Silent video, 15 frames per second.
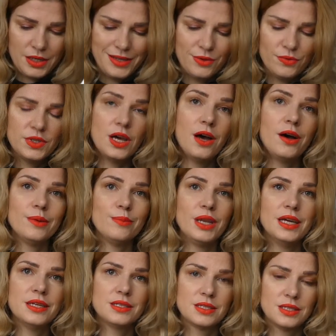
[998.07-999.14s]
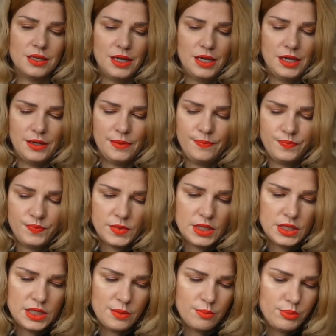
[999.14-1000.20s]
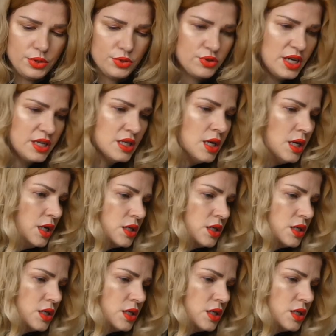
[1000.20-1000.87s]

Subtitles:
kind of timeless, simple dress.